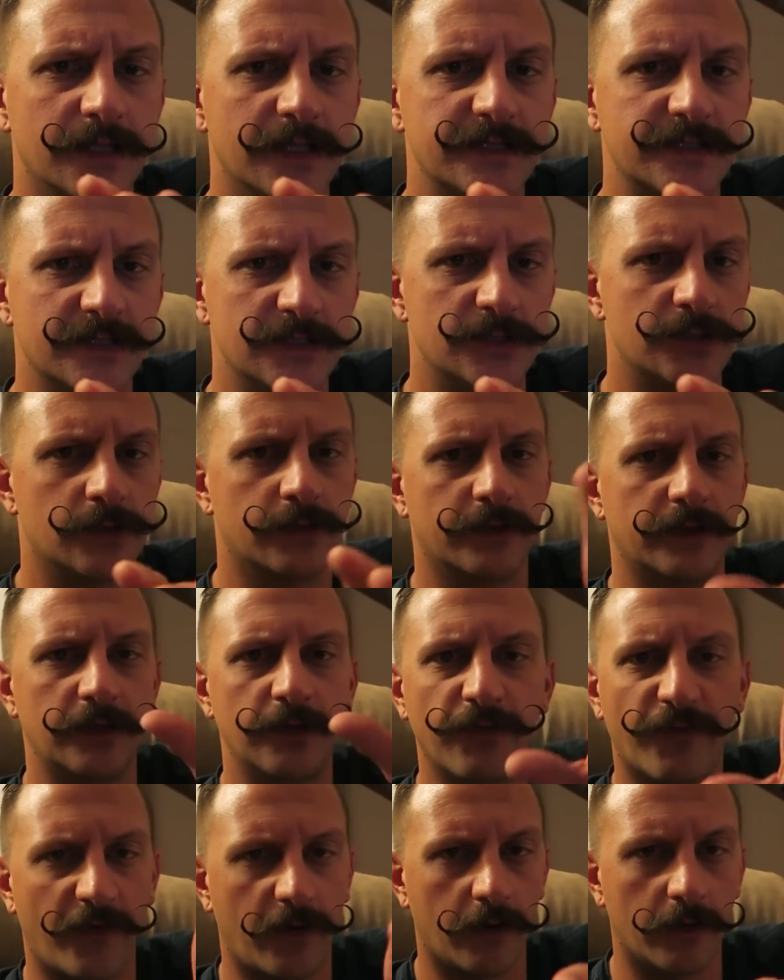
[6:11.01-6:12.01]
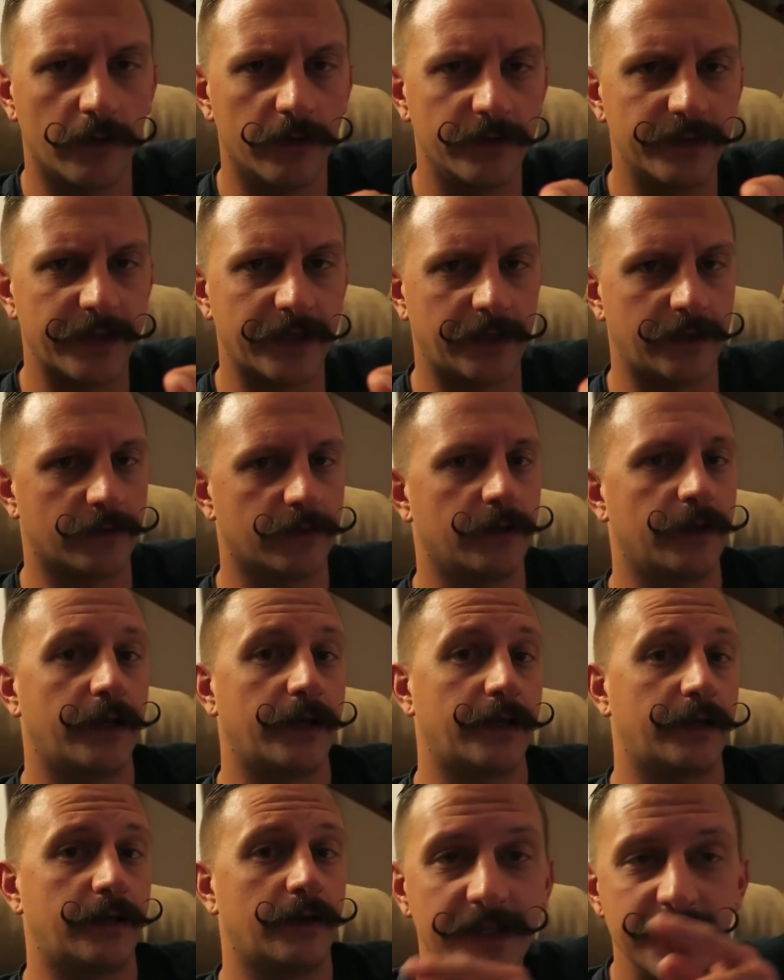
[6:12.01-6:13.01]
listen to or that you've heard that you're
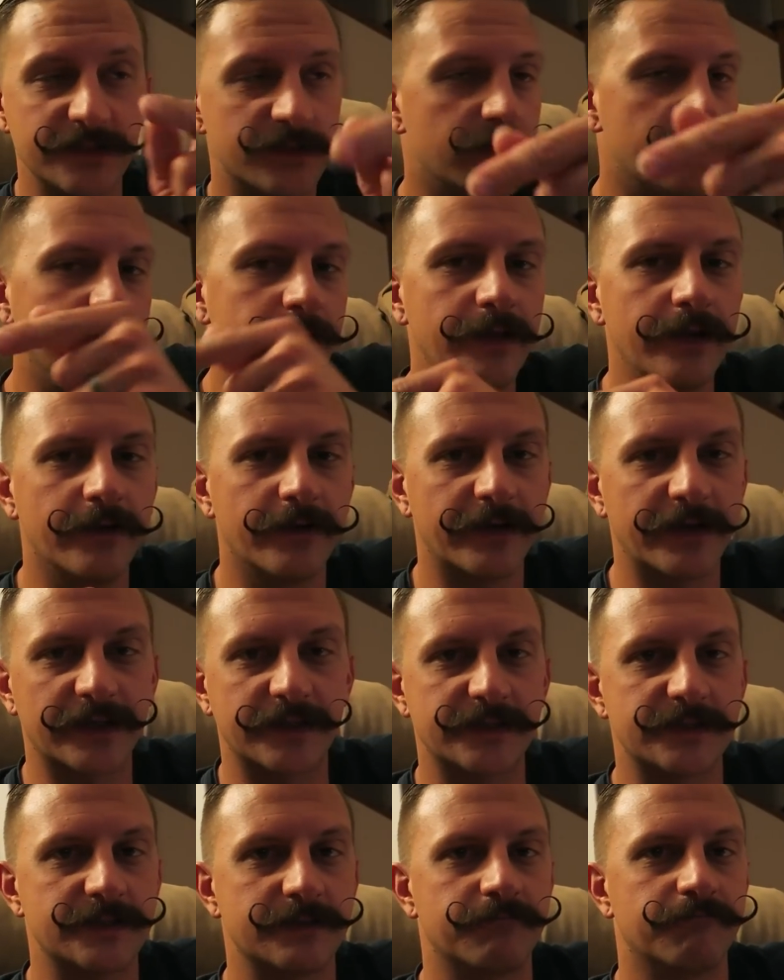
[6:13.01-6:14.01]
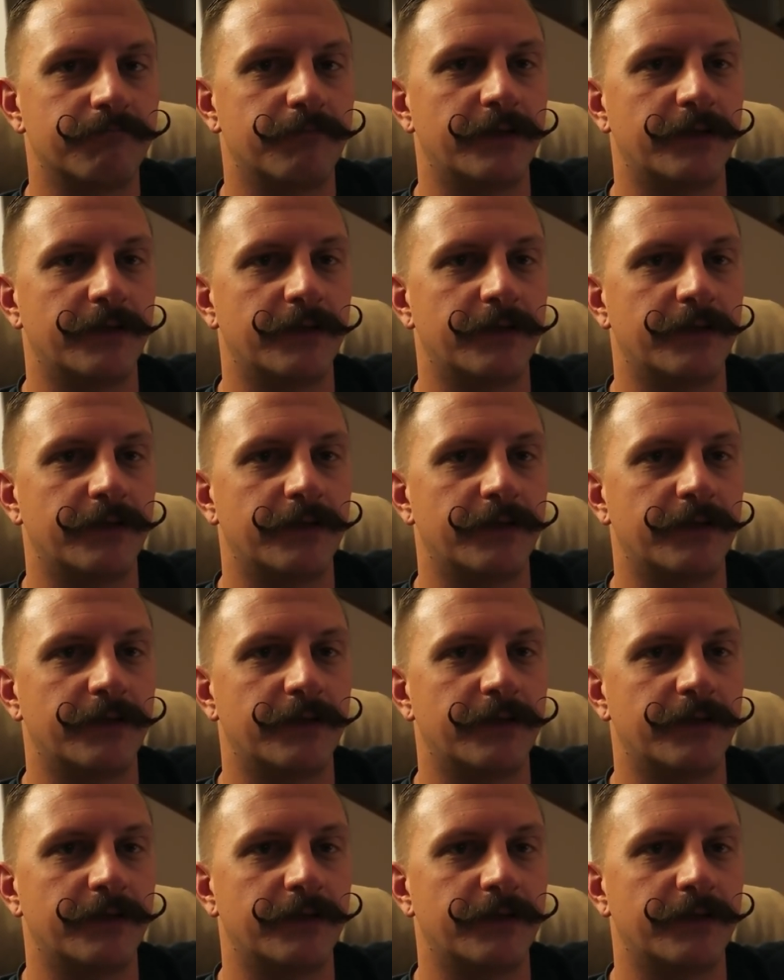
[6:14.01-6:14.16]
like, these are the lyrics,